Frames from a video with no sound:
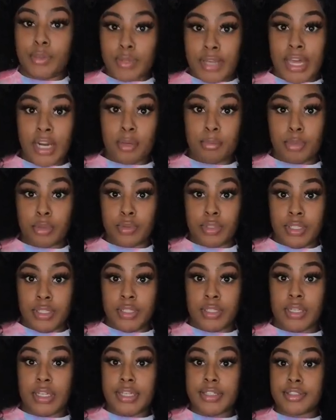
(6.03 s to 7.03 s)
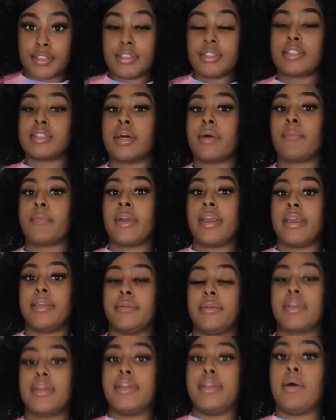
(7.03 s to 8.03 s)
got a booty, is there some way you
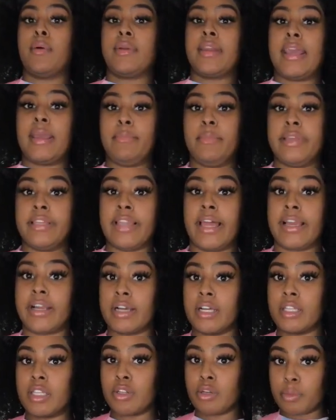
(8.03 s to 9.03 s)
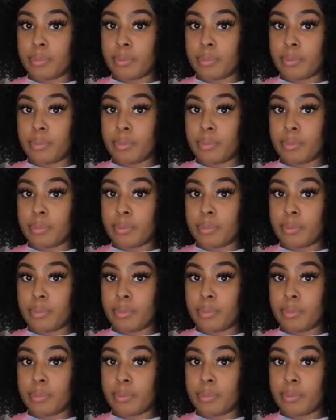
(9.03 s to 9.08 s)
can donate me like a little